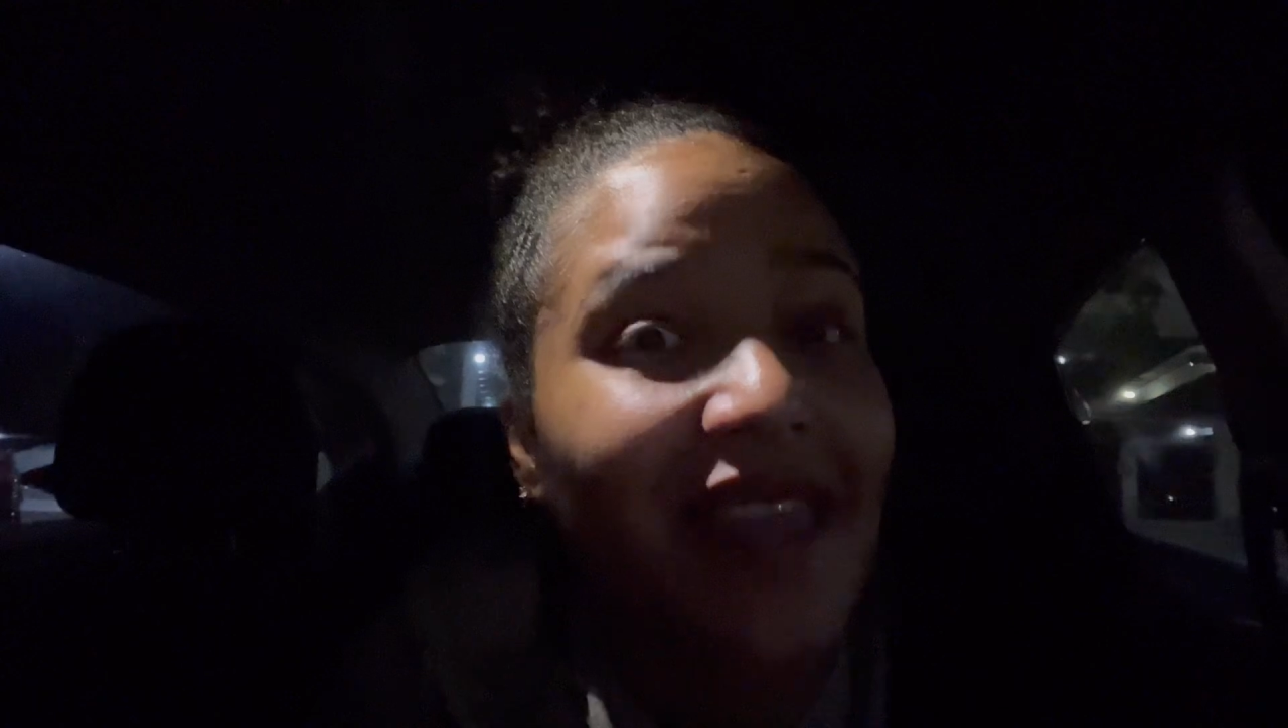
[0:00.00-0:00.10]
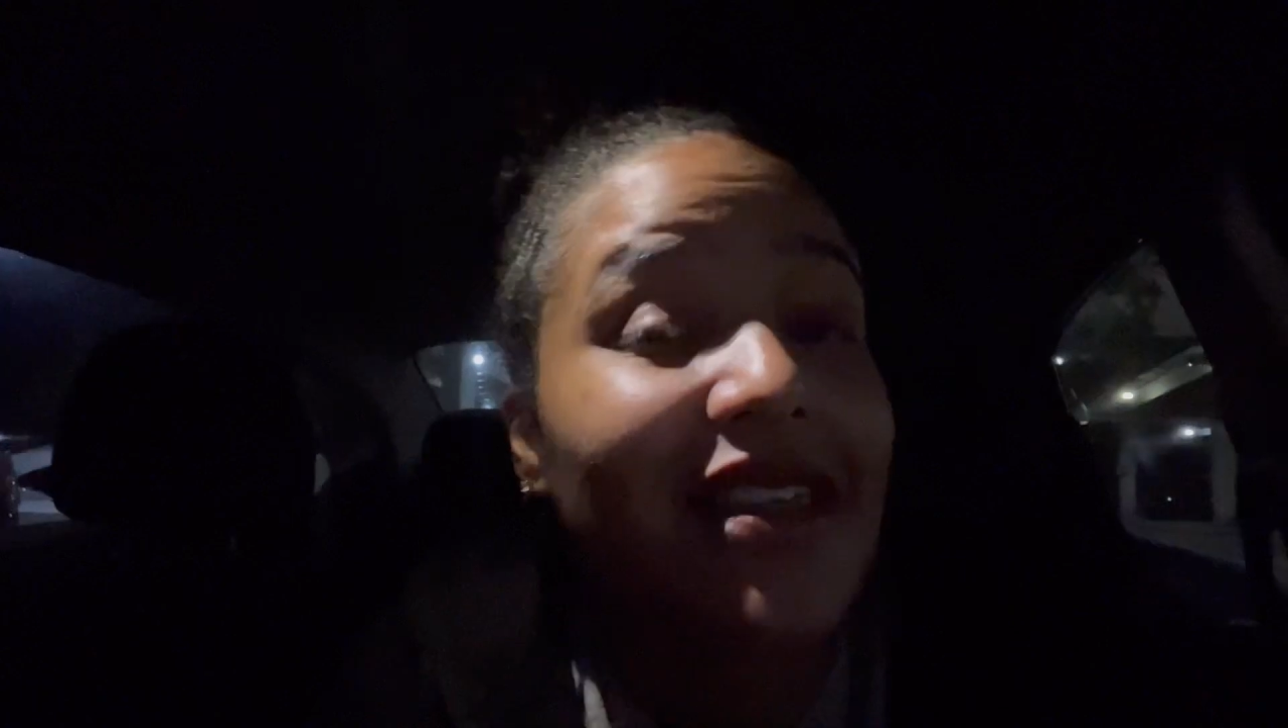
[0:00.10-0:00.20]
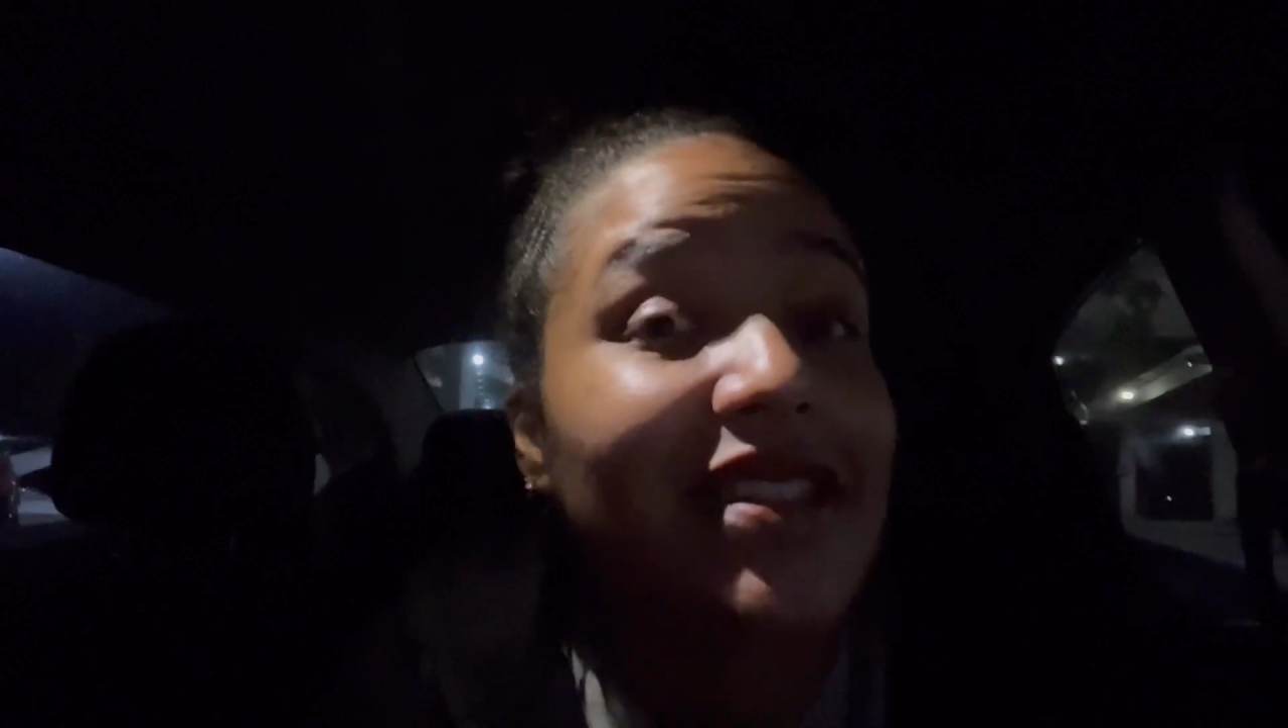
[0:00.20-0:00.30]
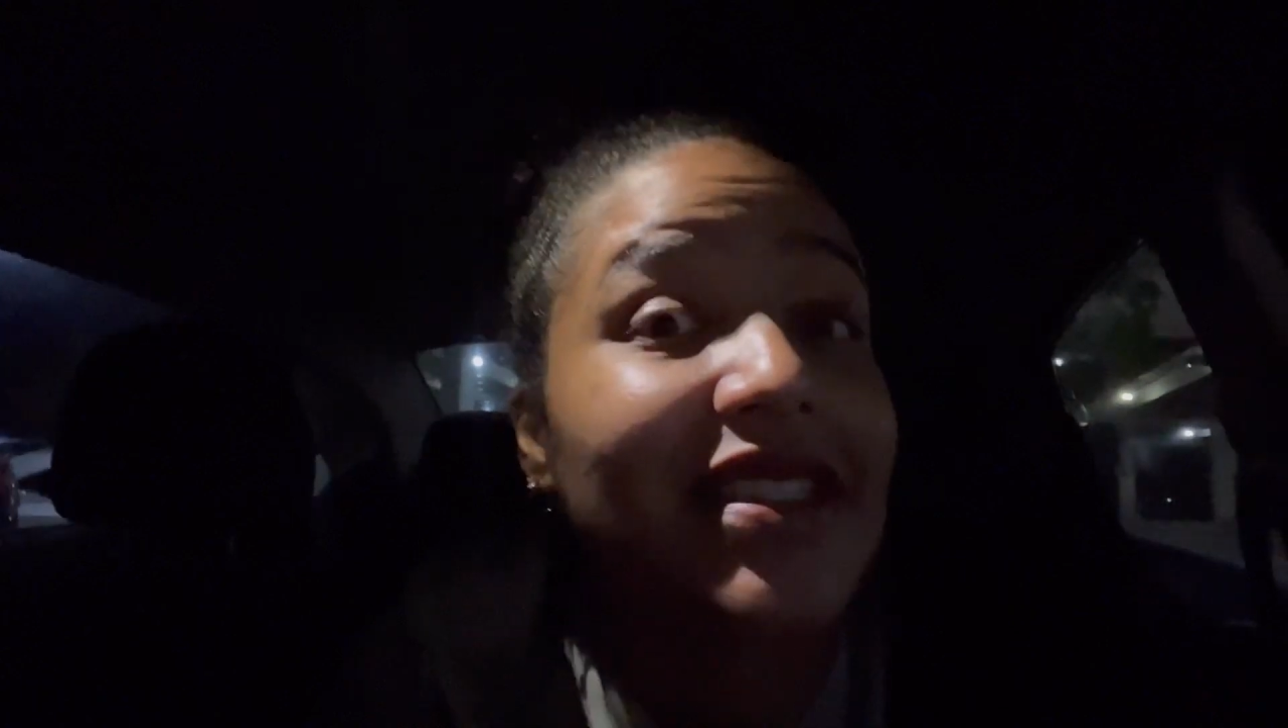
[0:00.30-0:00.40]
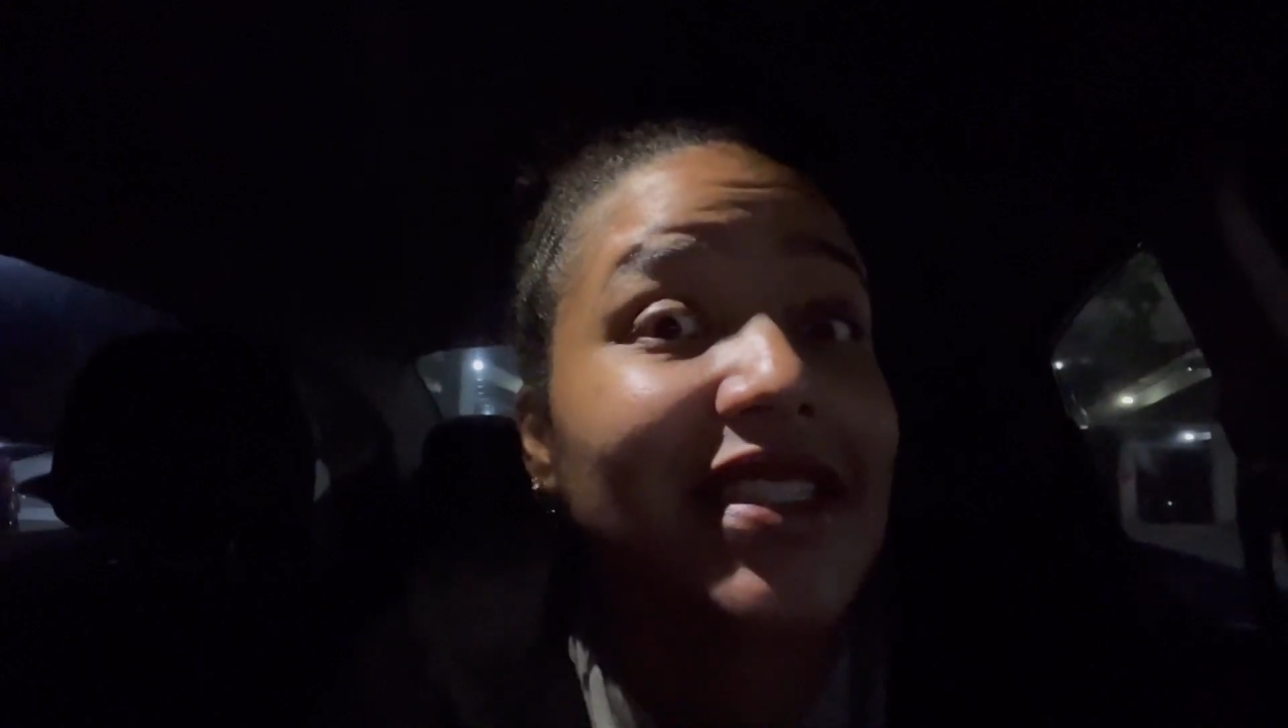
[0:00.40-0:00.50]

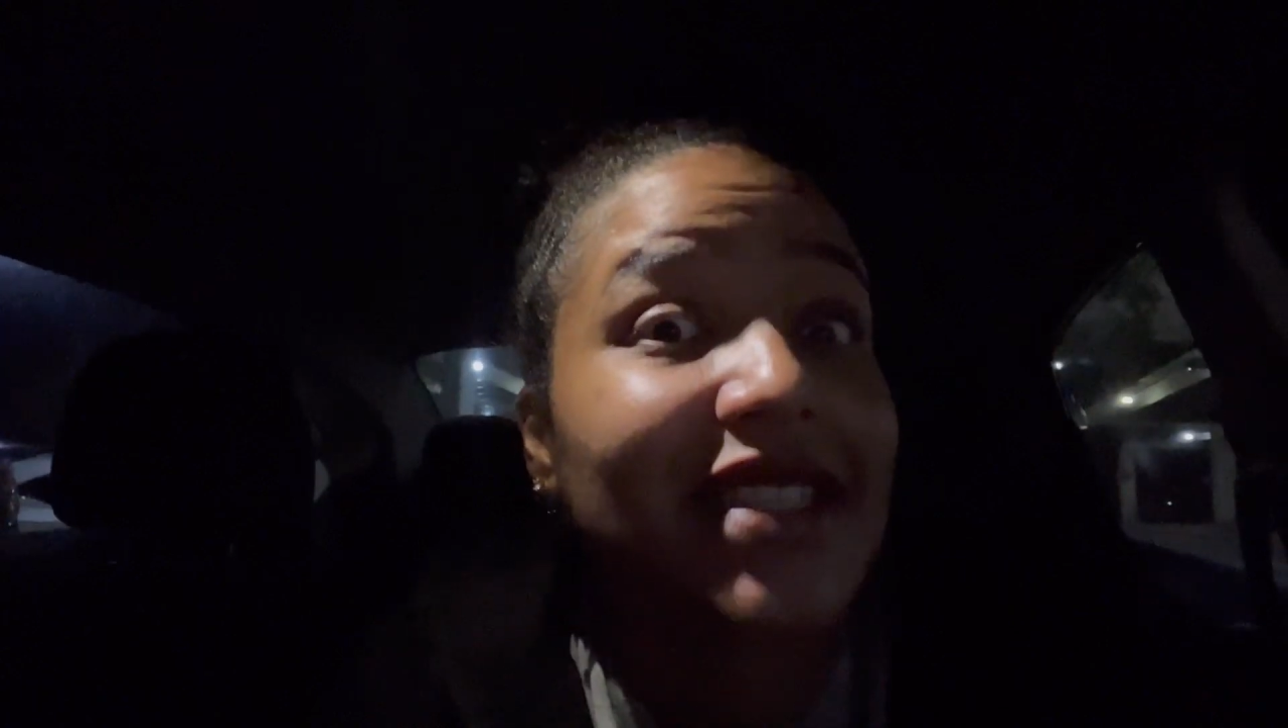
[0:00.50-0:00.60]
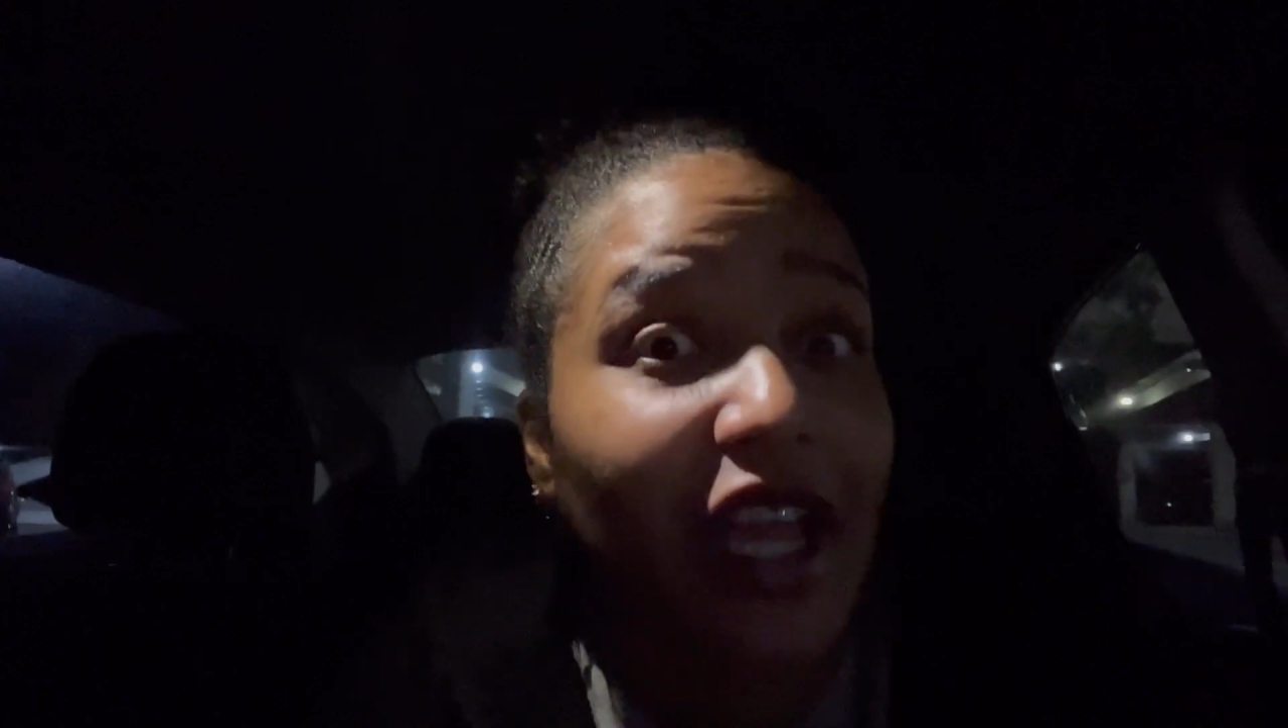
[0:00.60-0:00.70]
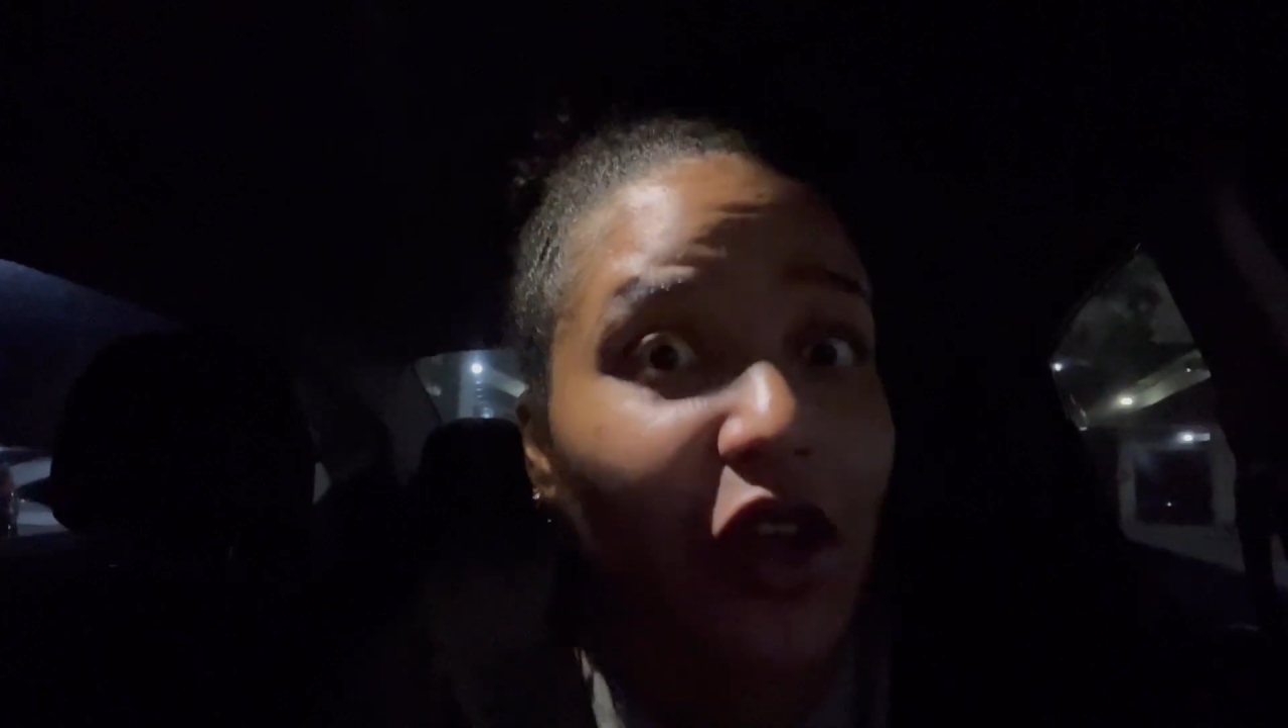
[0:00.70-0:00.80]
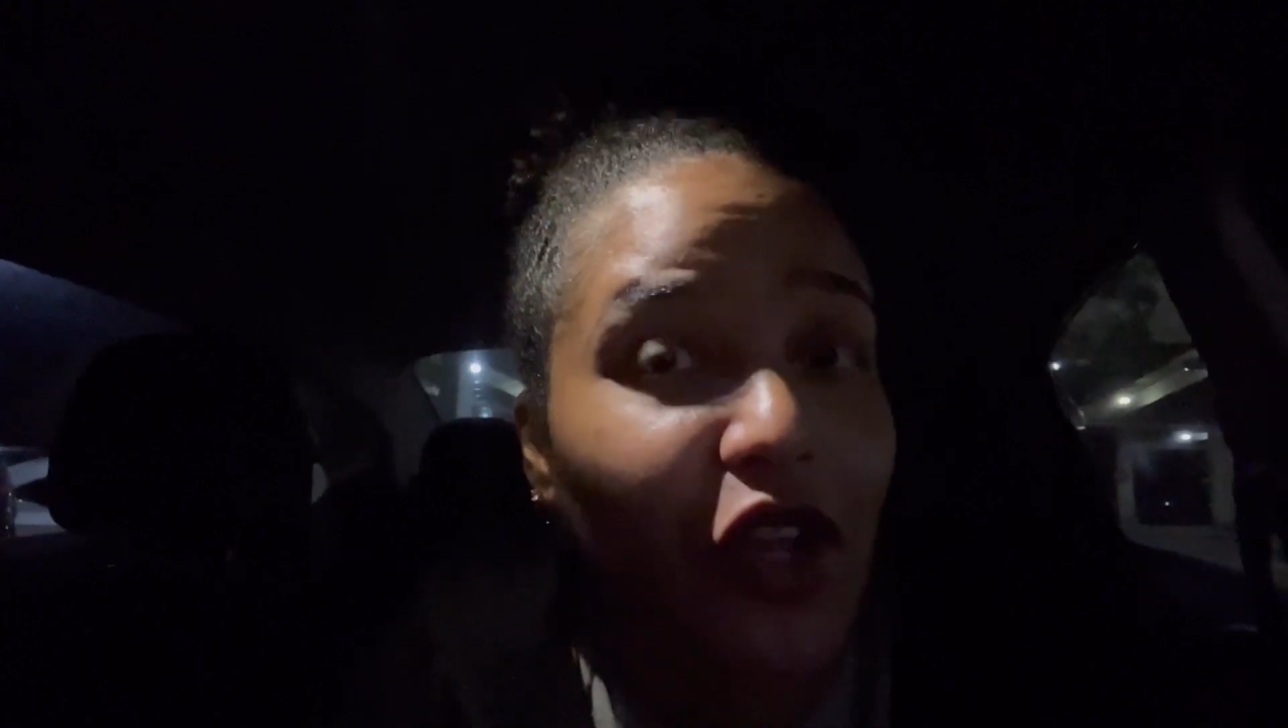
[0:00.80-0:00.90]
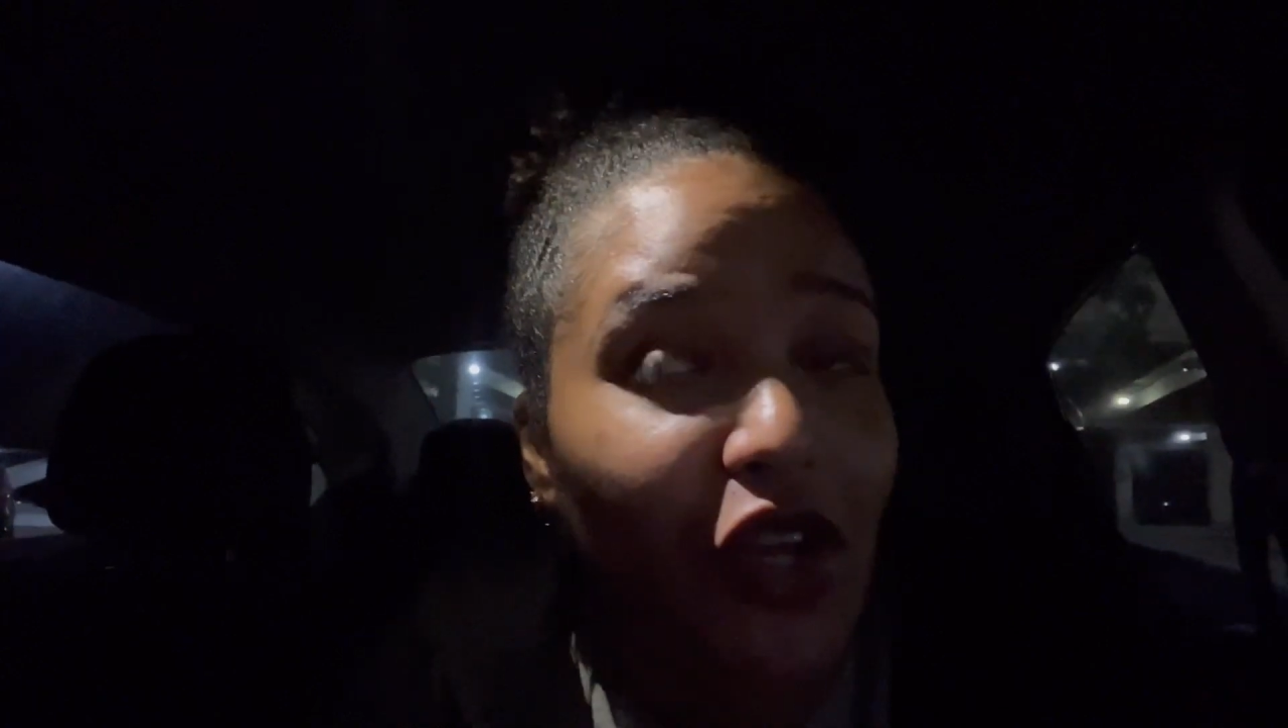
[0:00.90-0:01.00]
this
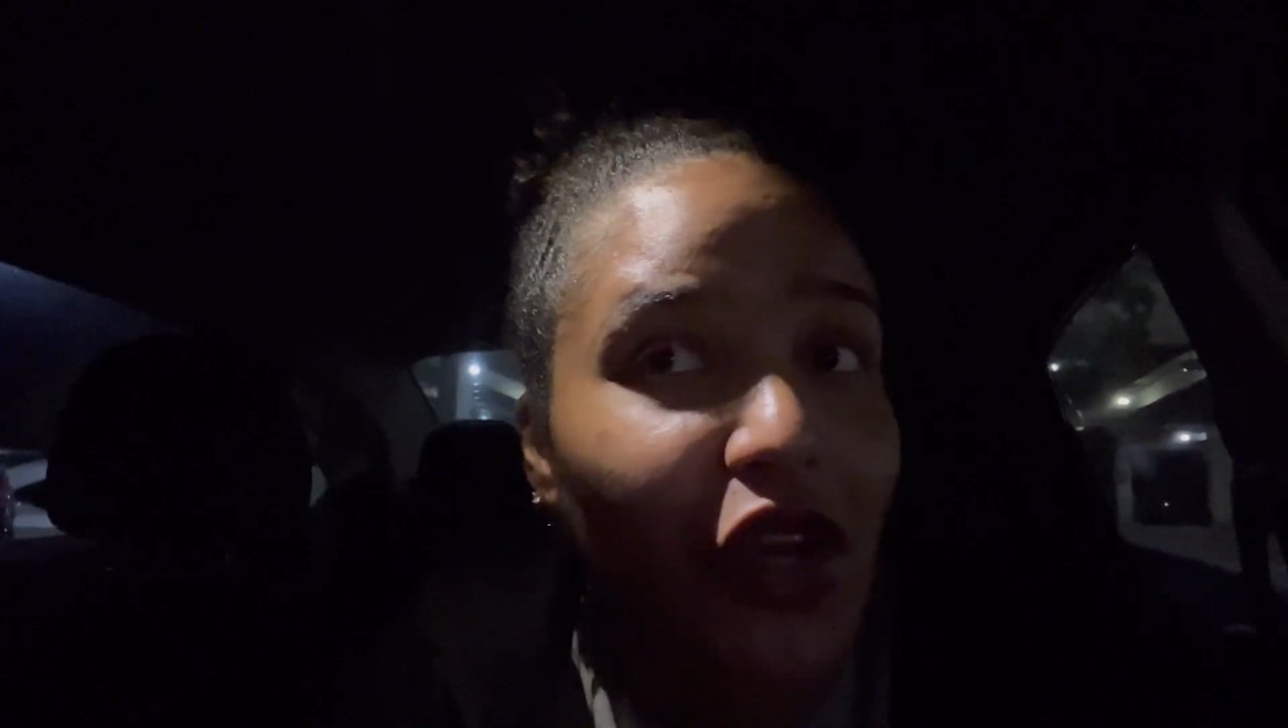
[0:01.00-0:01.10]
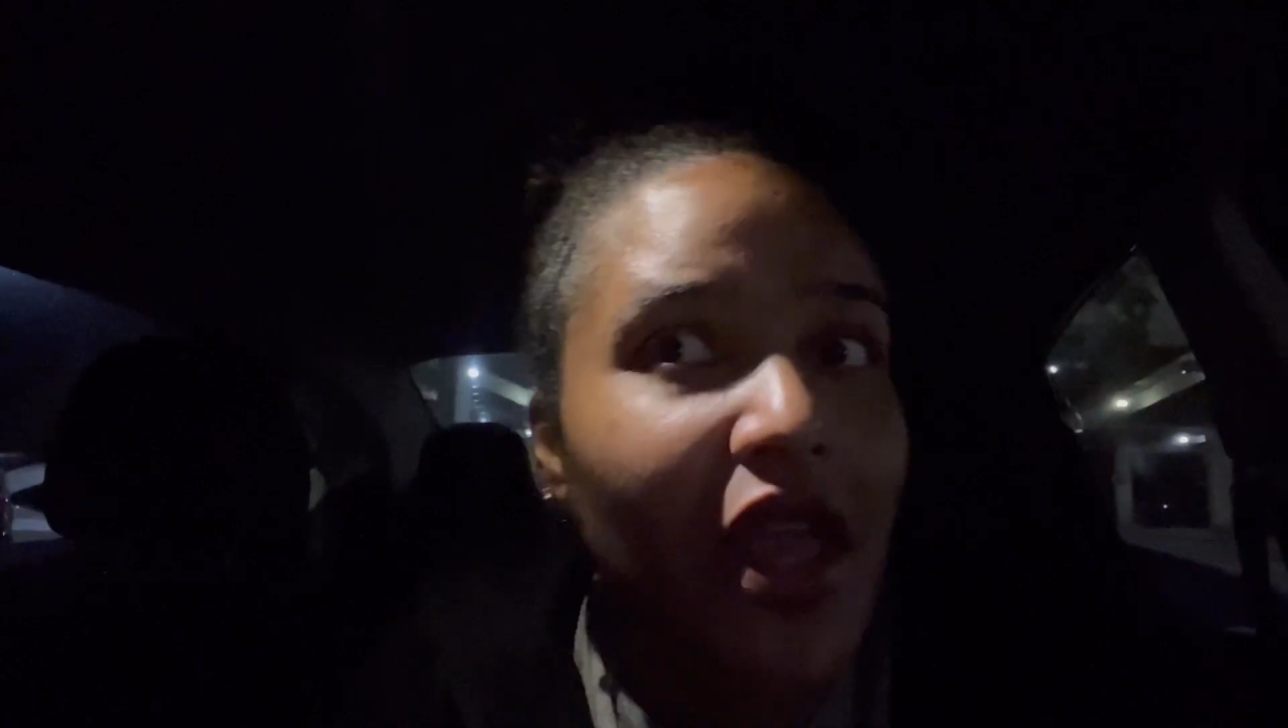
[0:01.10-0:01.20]
scarier.